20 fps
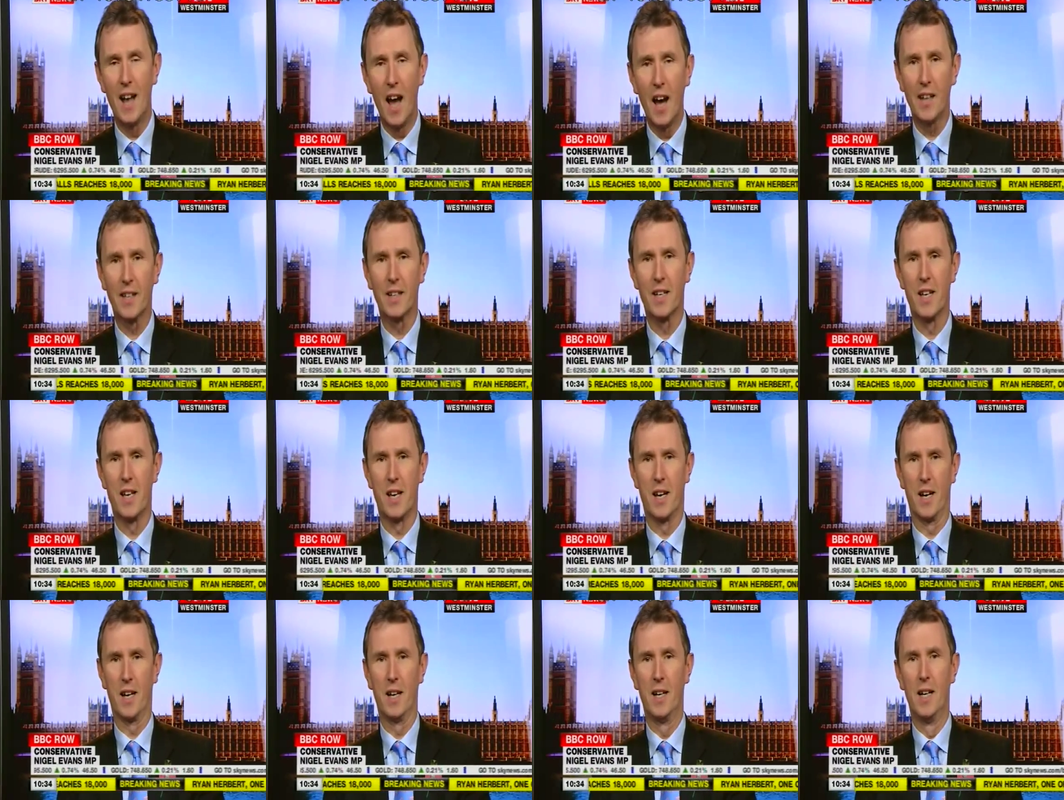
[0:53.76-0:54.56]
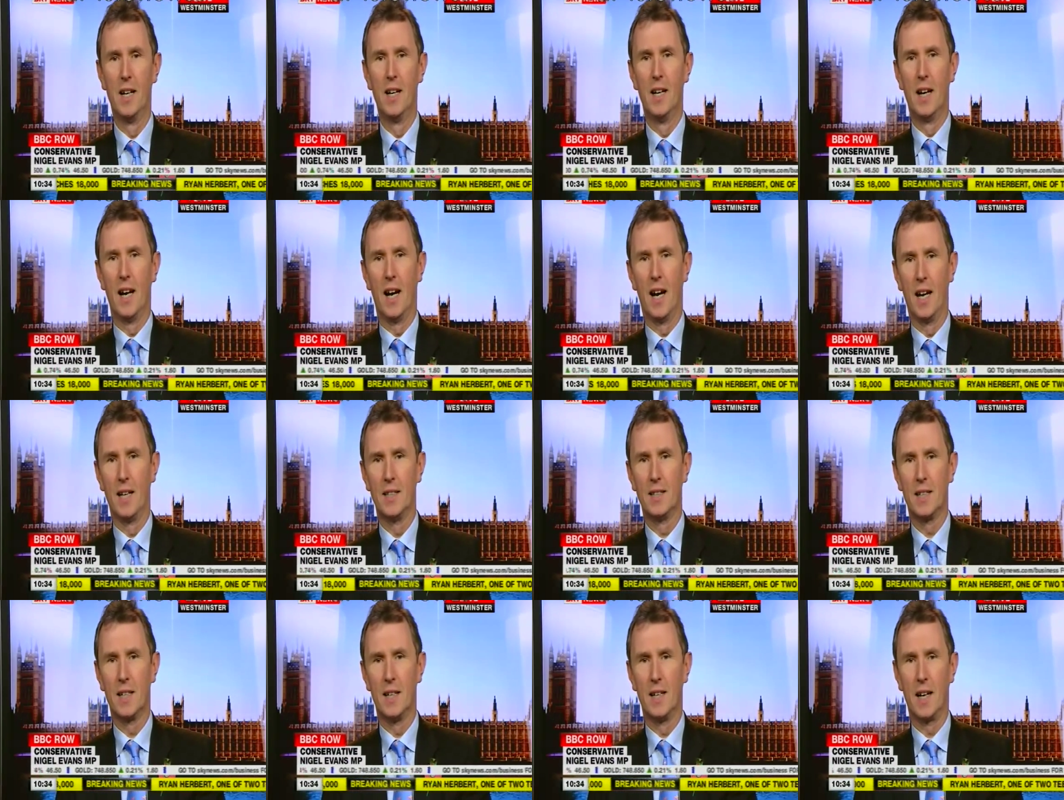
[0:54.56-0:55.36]
line here.
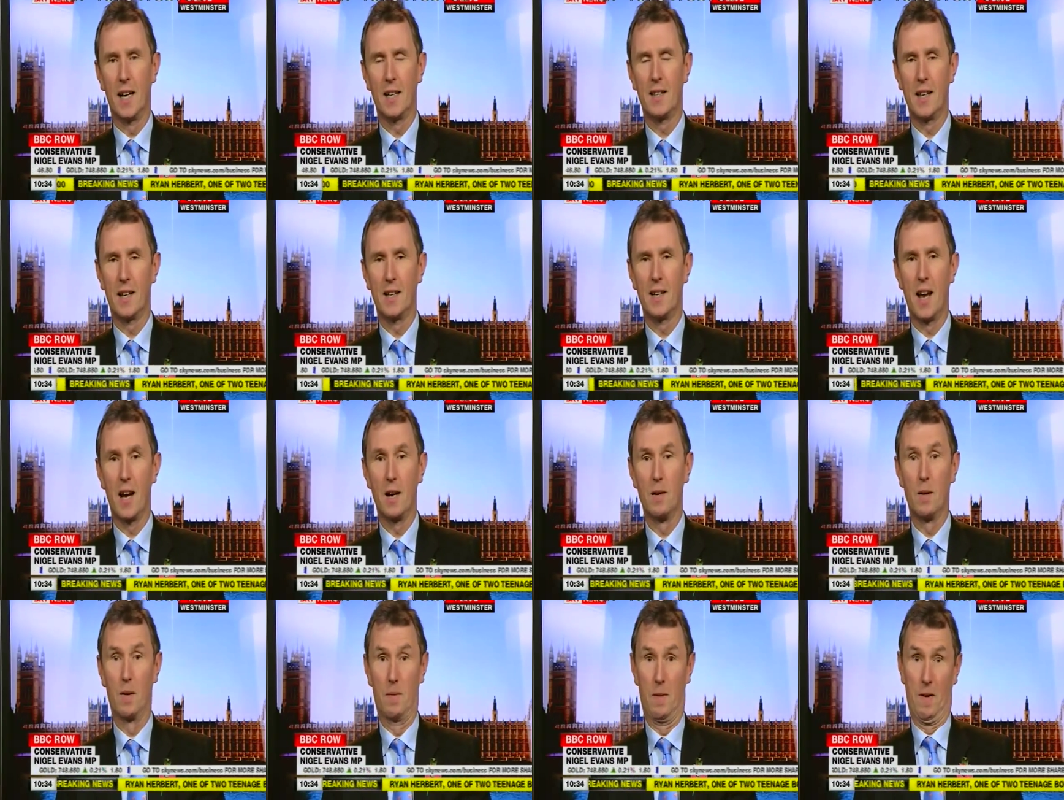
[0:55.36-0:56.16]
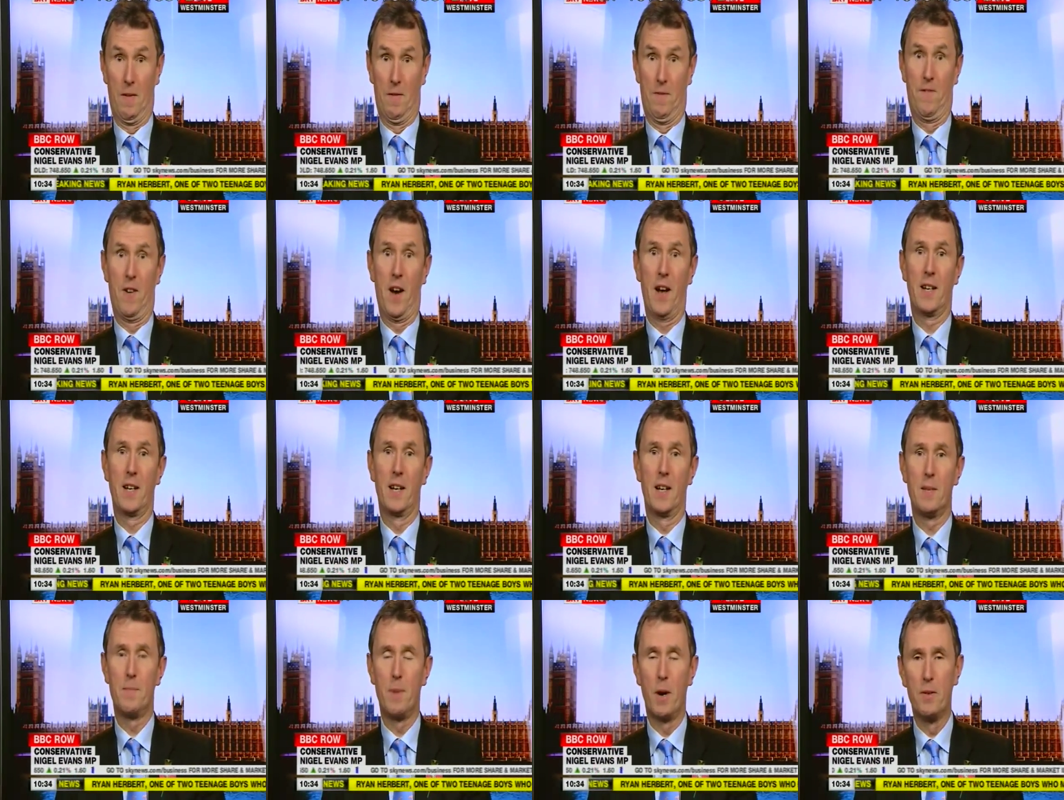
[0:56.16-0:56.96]
And I think now,
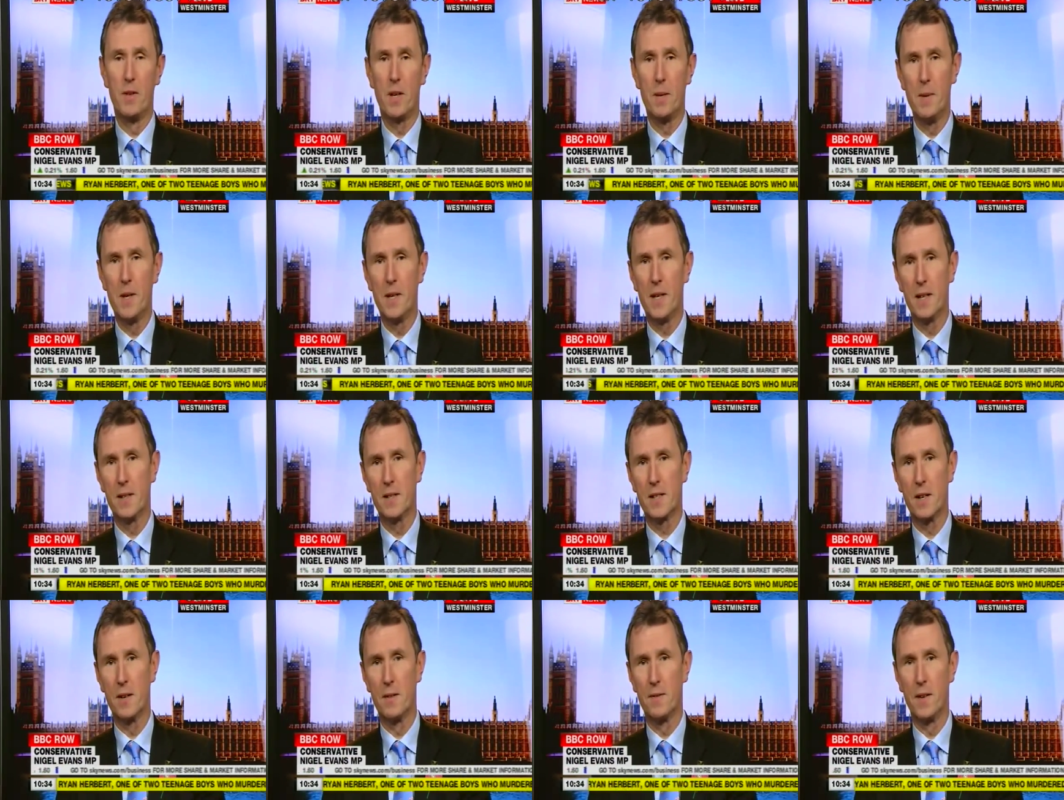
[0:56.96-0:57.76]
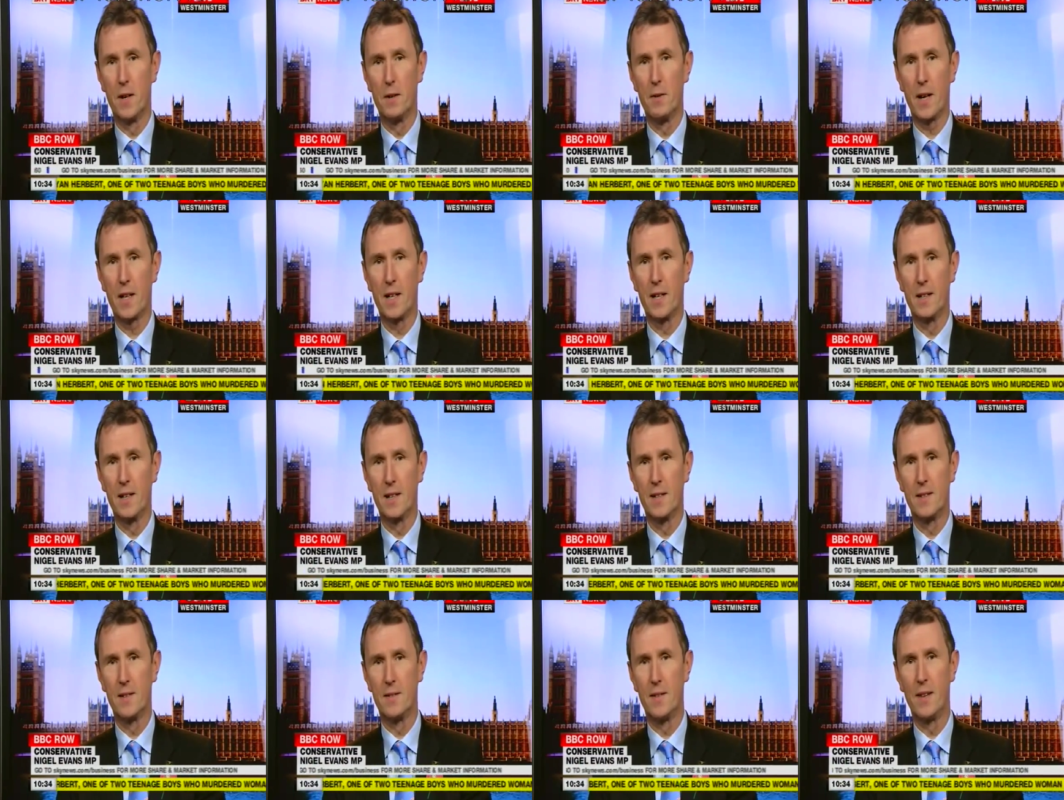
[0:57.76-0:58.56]
finally, both comedians have
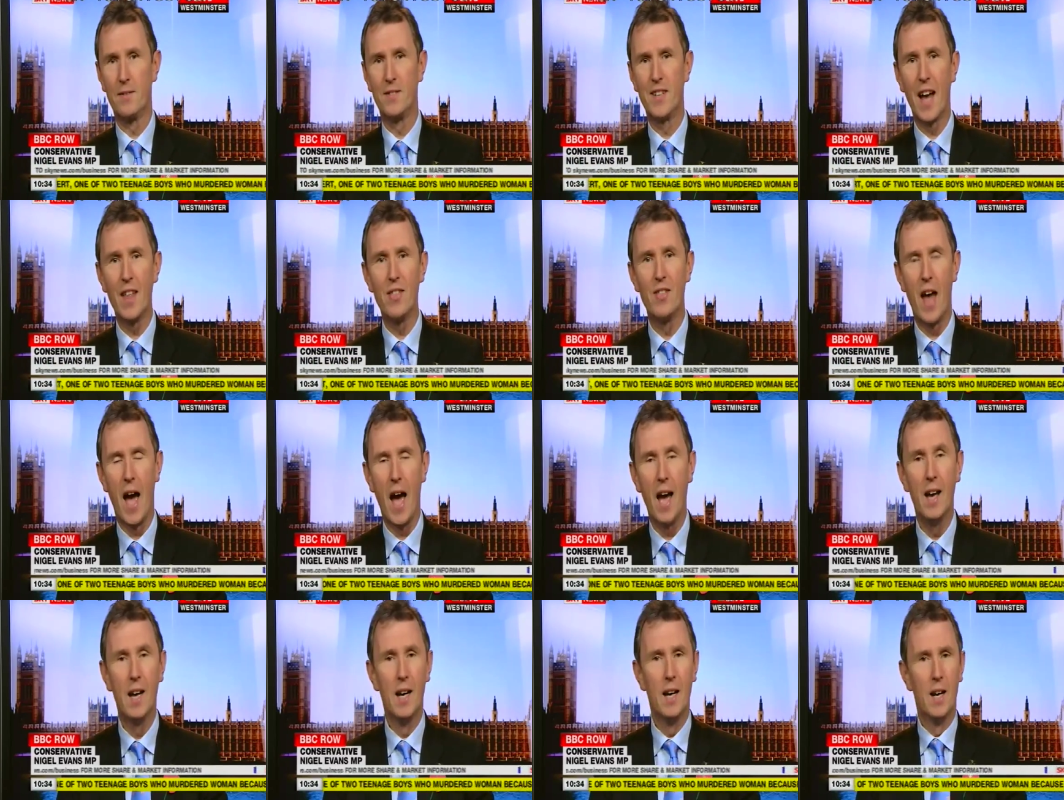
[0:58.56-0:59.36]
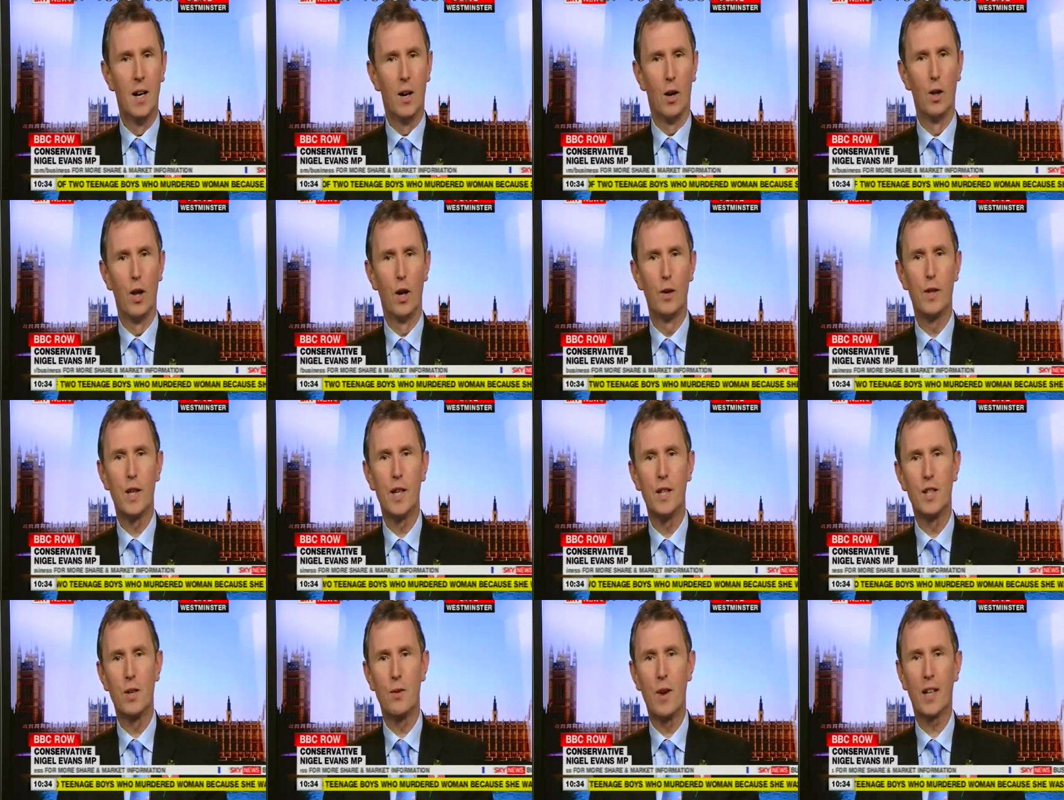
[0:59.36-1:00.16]
recognised that they've done that. Although
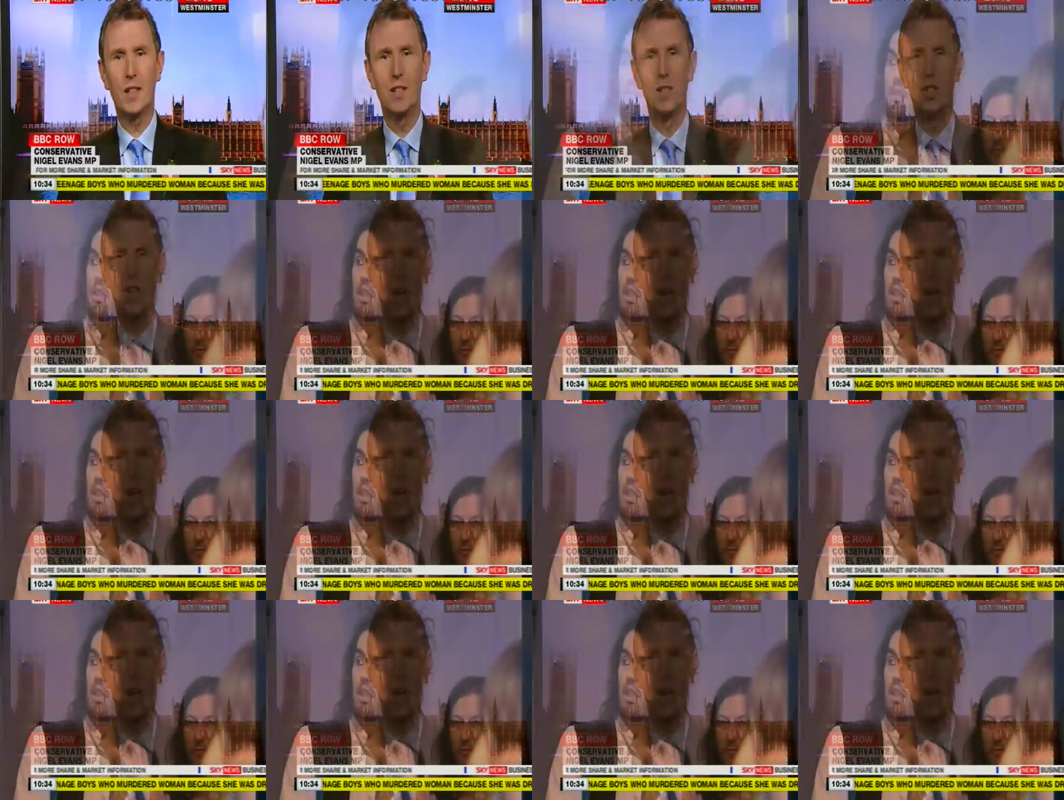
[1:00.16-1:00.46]
the Director